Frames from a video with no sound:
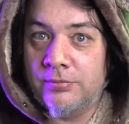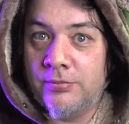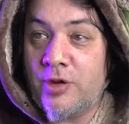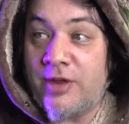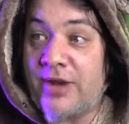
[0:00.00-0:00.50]

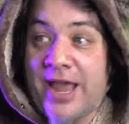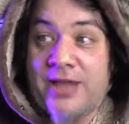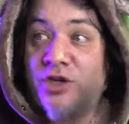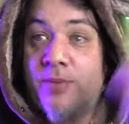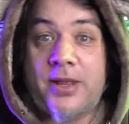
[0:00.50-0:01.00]
You can even
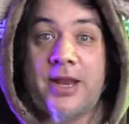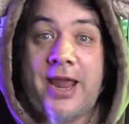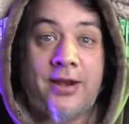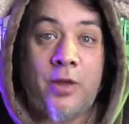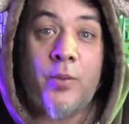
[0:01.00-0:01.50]
add shipping and
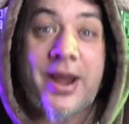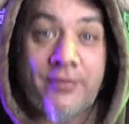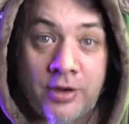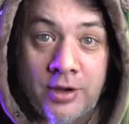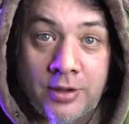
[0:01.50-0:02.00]
handling,
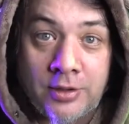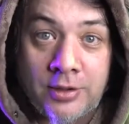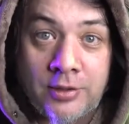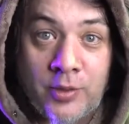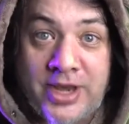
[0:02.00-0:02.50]
whatever.
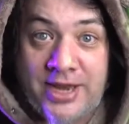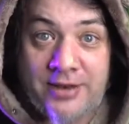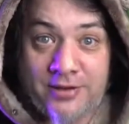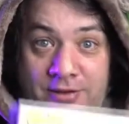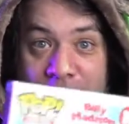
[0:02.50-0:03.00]
We
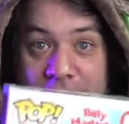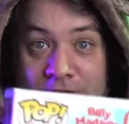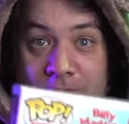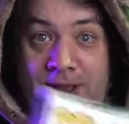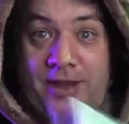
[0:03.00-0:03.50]
need to fix
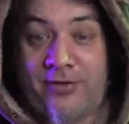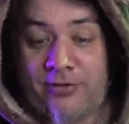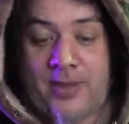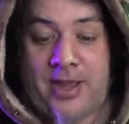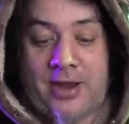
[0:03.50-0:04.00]
our
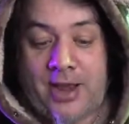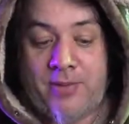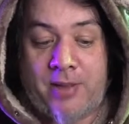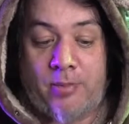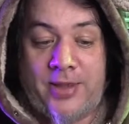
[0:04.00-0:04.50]
boxes, man. I'd
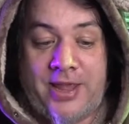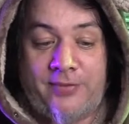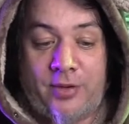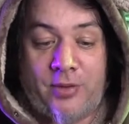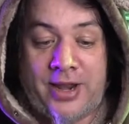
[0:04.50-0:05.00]
probably
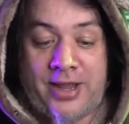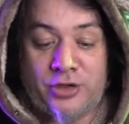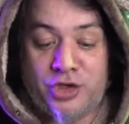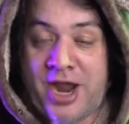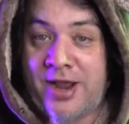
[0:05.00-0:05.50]
give you like a
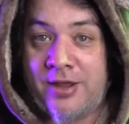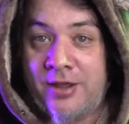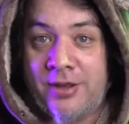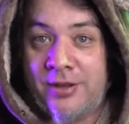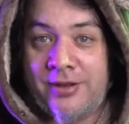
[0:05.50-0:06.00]
check.
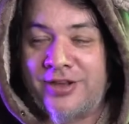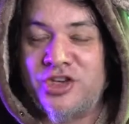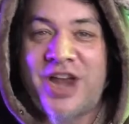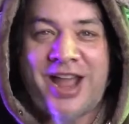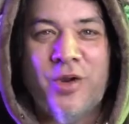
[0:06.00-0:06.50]
A
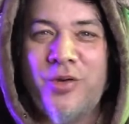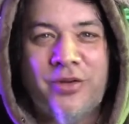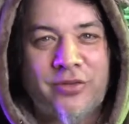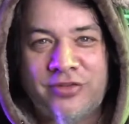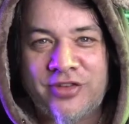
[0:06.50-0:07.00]
check? Who
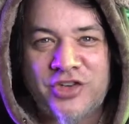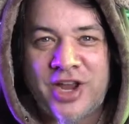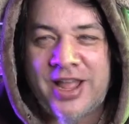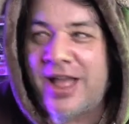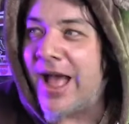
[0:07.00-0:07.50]
uses a
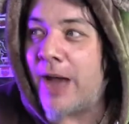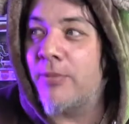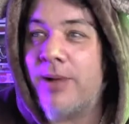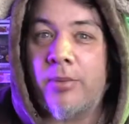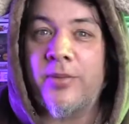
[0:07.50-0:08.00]
check? I
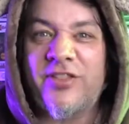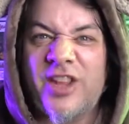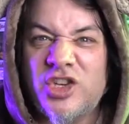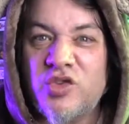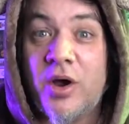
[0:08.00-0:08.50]
would probably
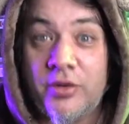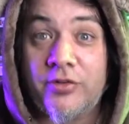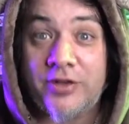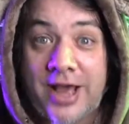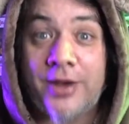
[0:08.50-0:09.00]
send you
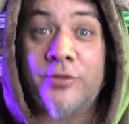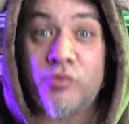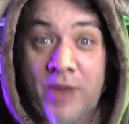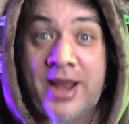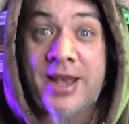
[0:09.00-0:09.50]
hundreds of dollars
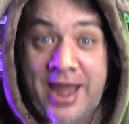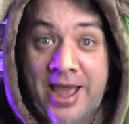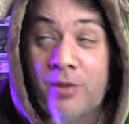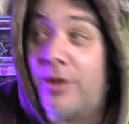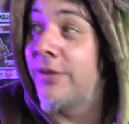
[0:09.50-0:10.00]
right
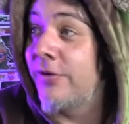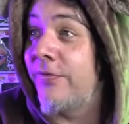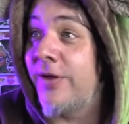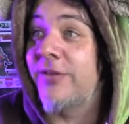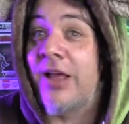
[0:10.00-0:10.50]
now to
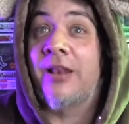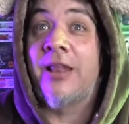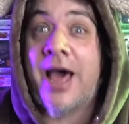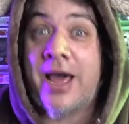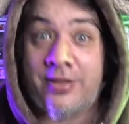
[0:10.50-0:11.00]
fix a
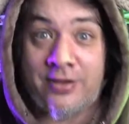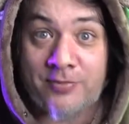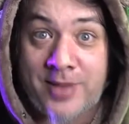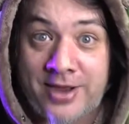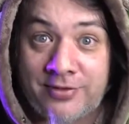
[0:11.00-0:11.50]
lot of these
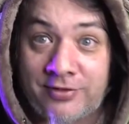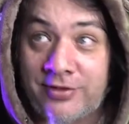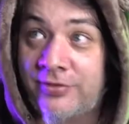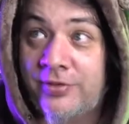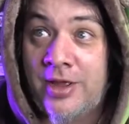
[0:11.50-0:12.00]
boxes
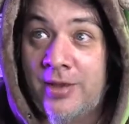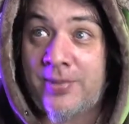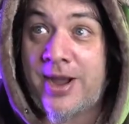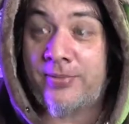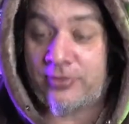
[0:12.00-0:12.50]
of
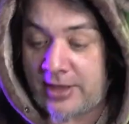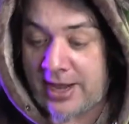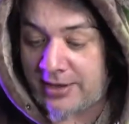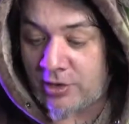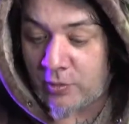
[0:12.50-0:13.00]
pops that
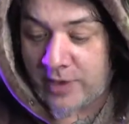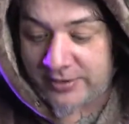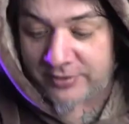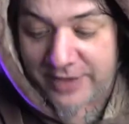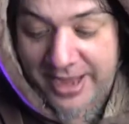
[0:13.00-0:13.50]
I don't
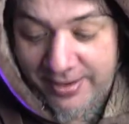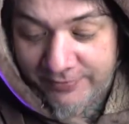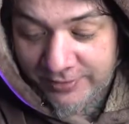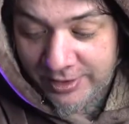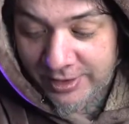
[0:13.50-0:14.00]
want to have